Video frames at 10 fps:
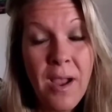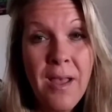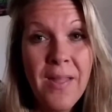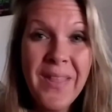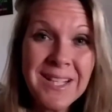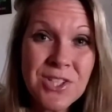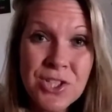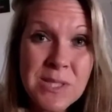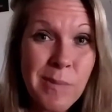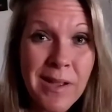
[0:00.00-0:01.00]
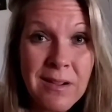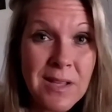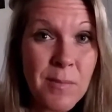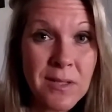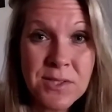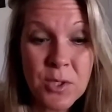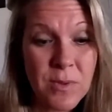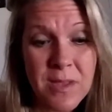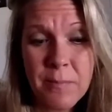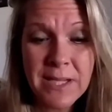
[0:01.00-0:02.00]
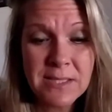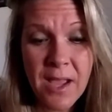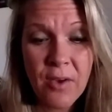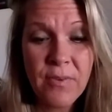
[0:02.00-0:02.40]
that's just my ugly monster within myself,